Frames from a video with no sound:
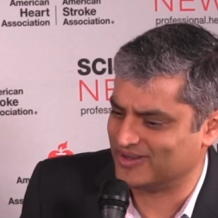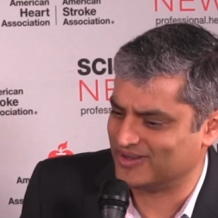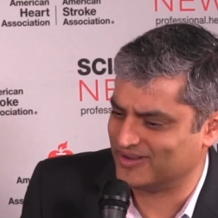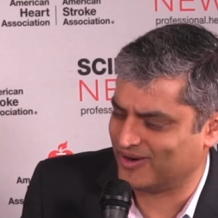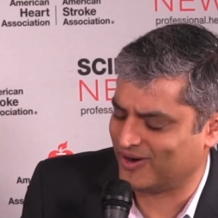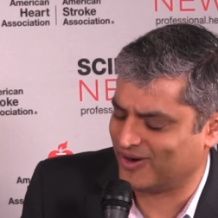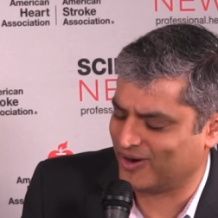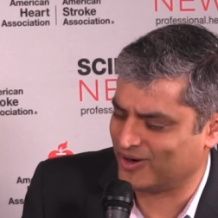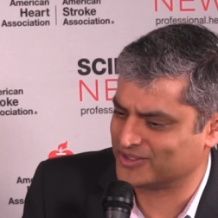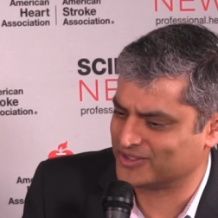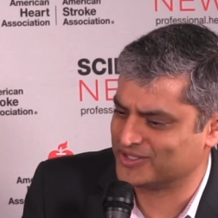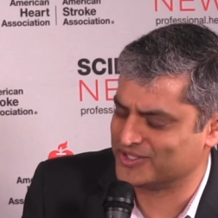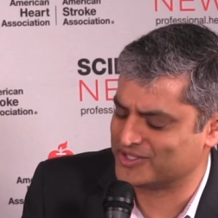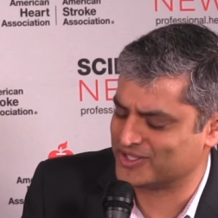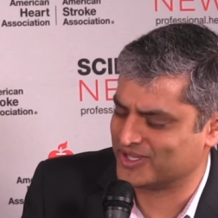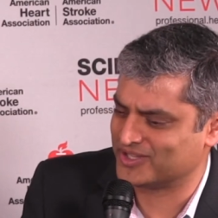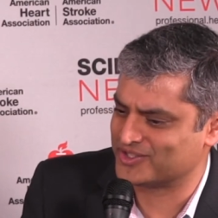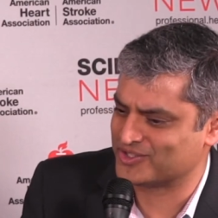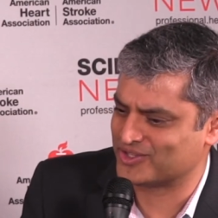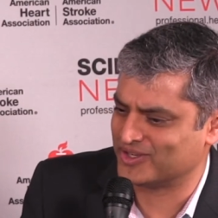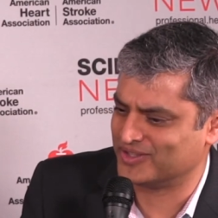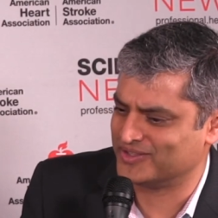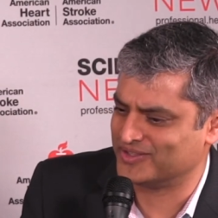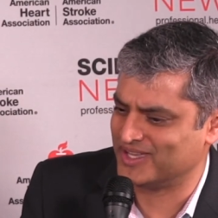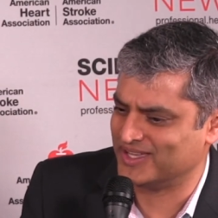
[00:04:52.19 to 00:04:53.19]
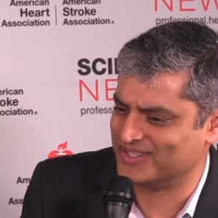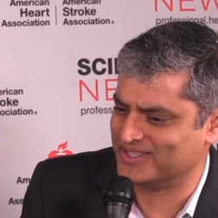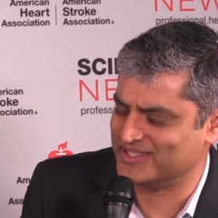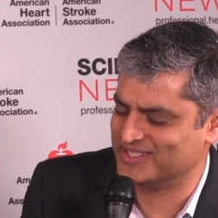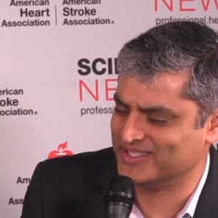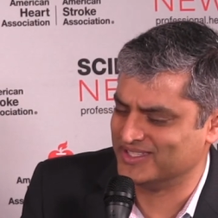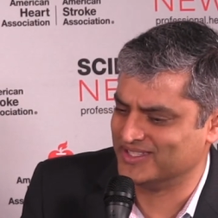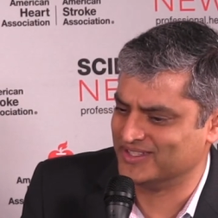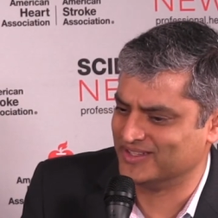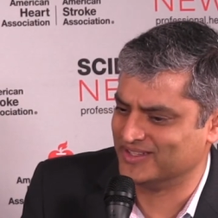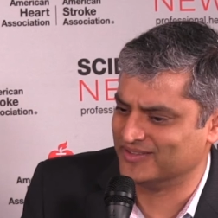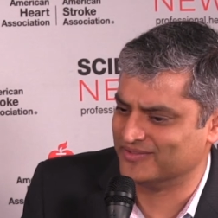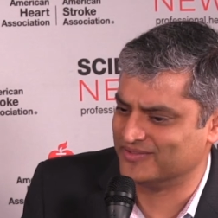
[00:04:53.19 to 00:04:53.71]
Harlan touched on the
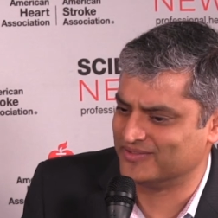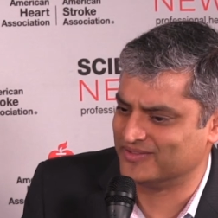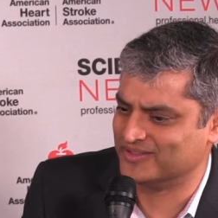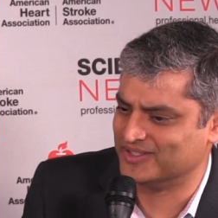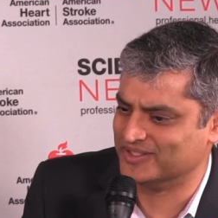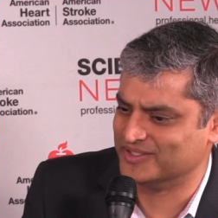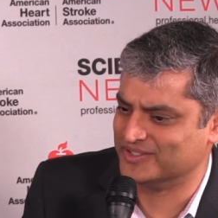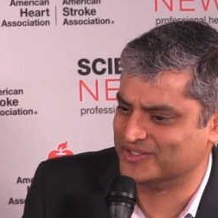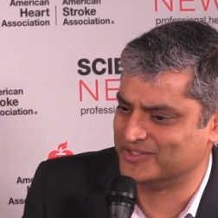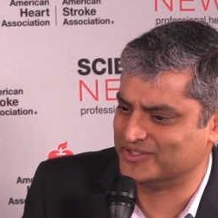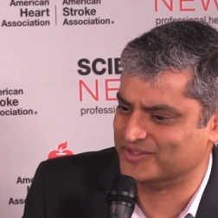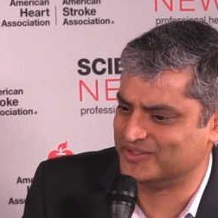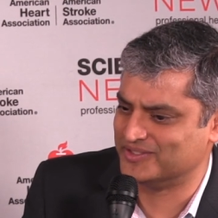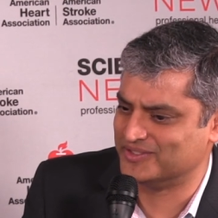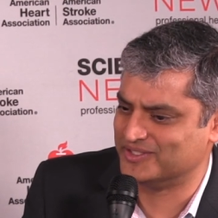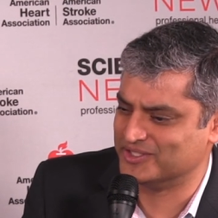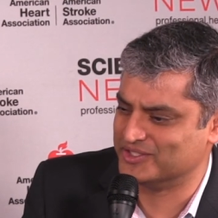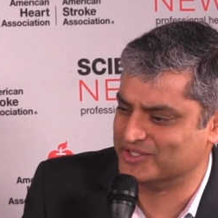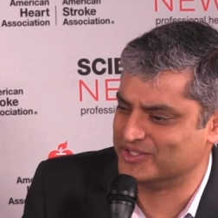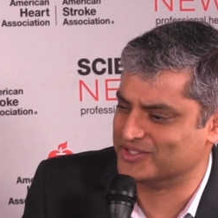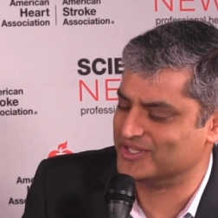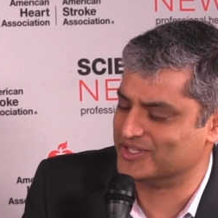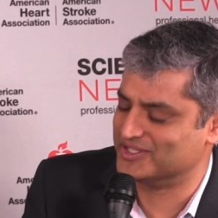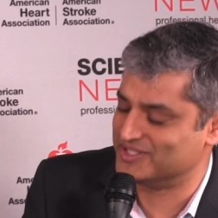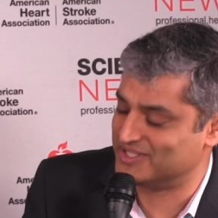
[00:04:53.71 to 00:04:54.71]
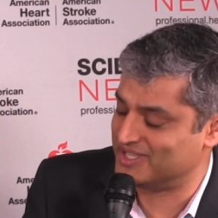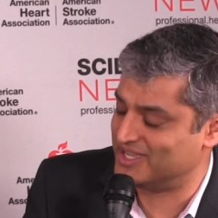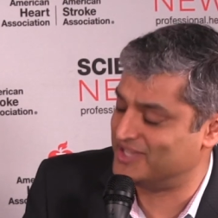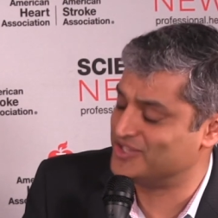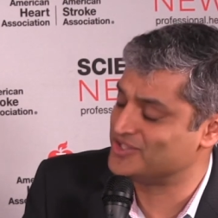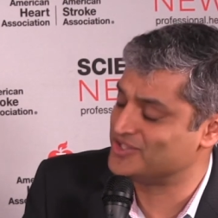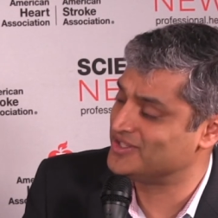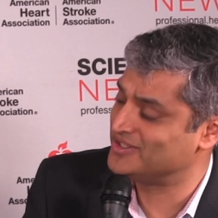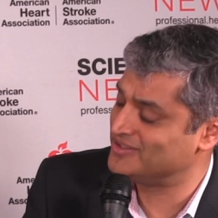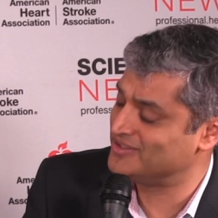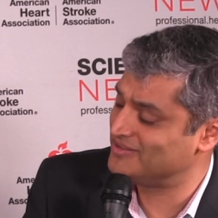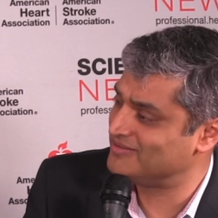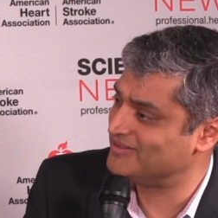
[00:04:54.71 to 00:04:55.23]
idea of the
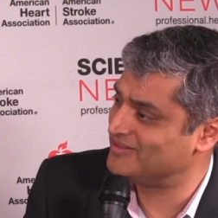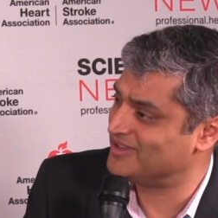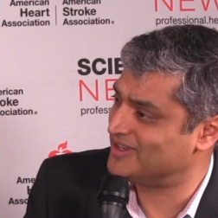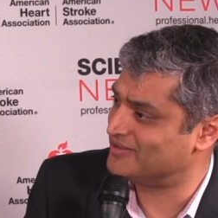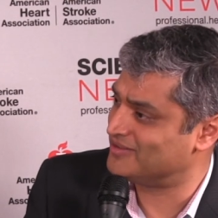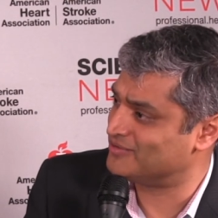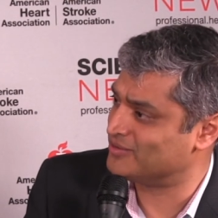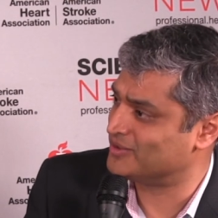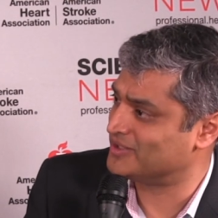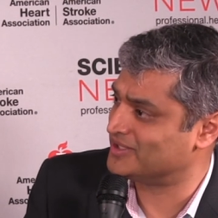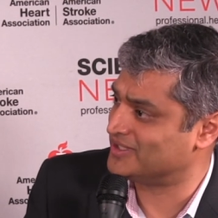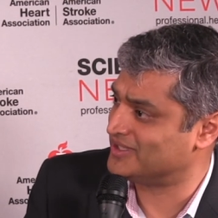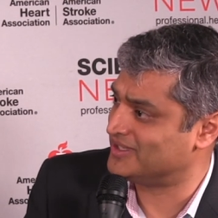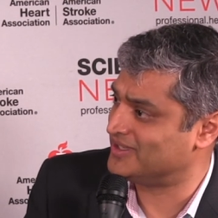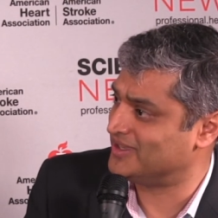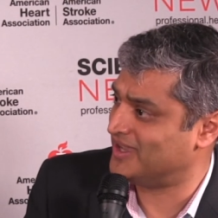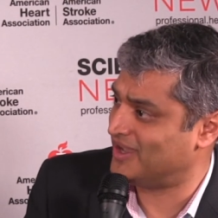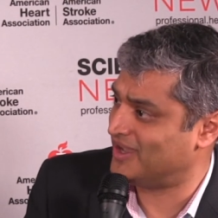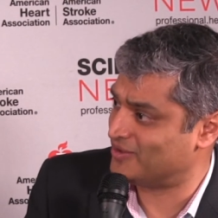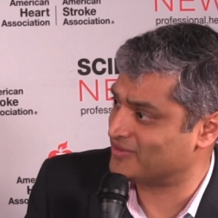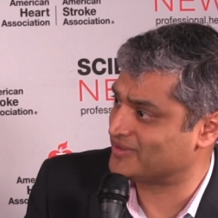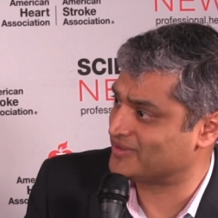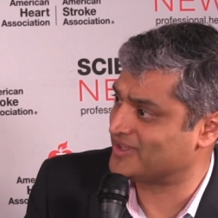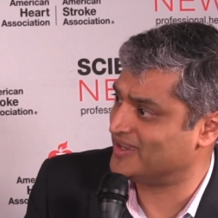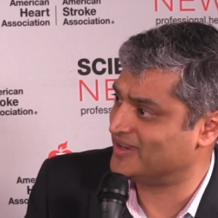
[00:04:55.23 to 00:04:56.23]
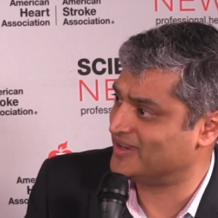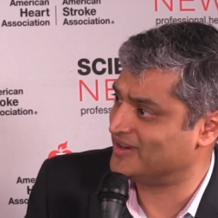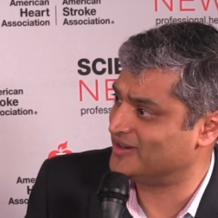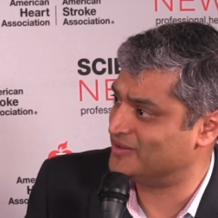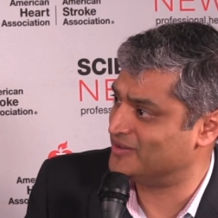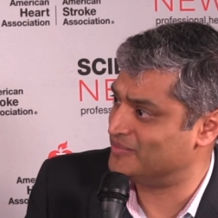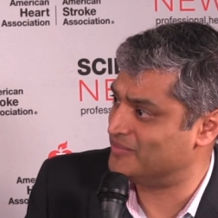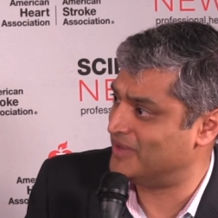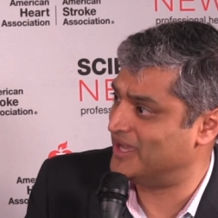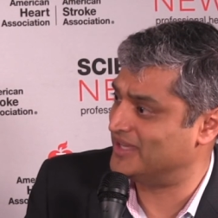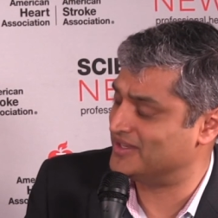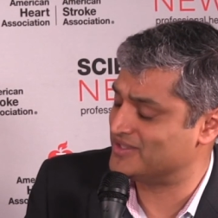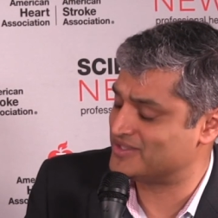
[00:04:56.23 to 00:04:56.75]
digitization of really healthcare and
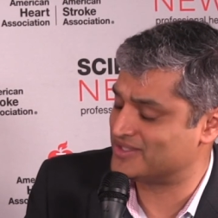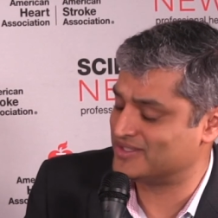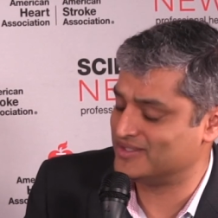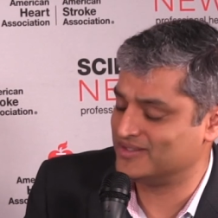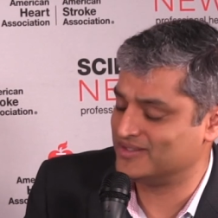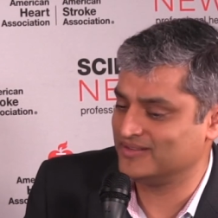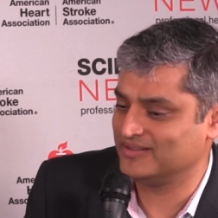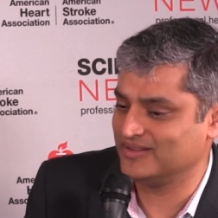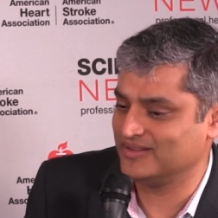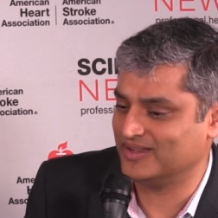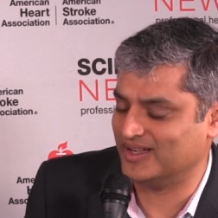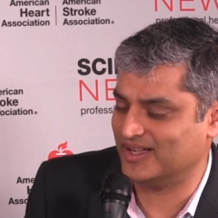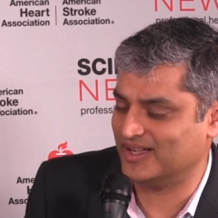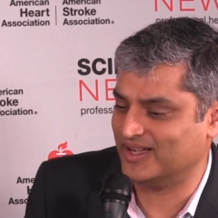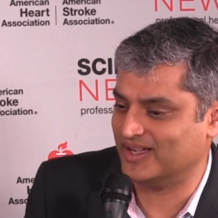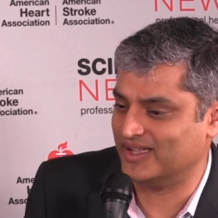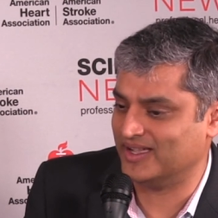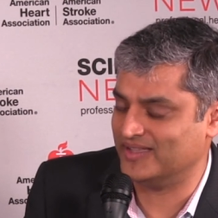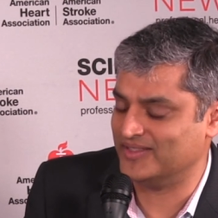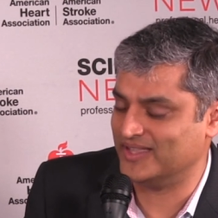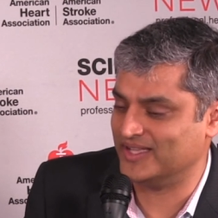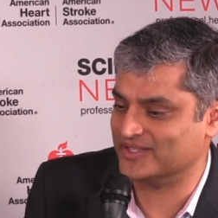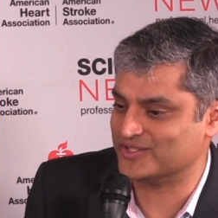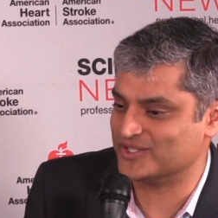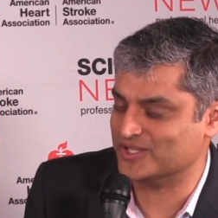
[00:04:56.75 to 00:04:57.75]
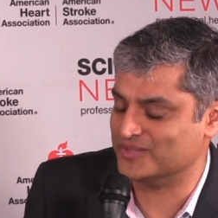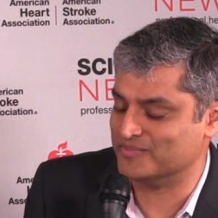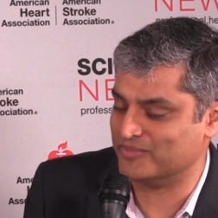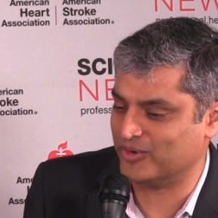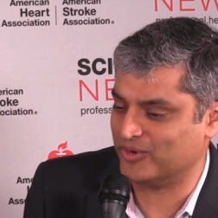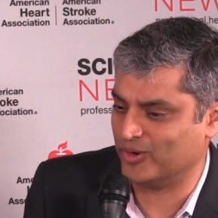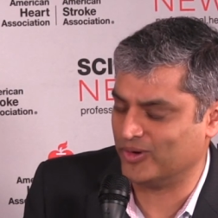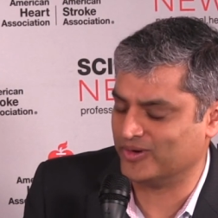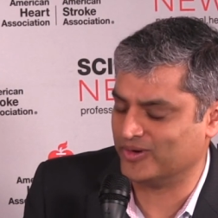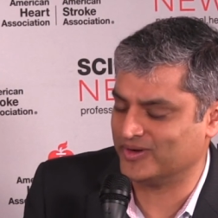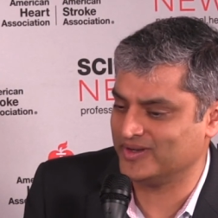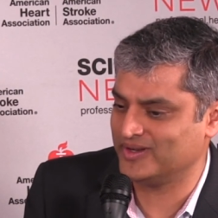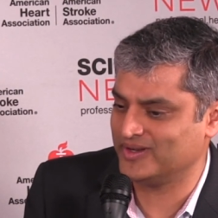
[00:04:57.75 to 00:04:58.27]
medicine, and that's
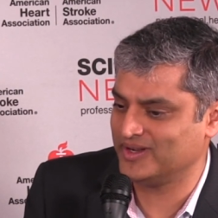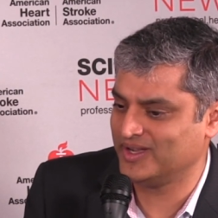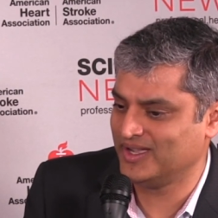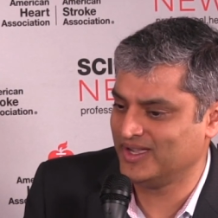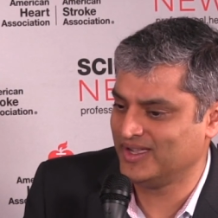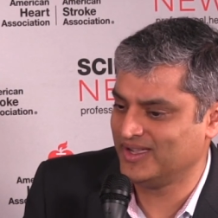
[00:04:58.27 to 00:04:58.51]
important.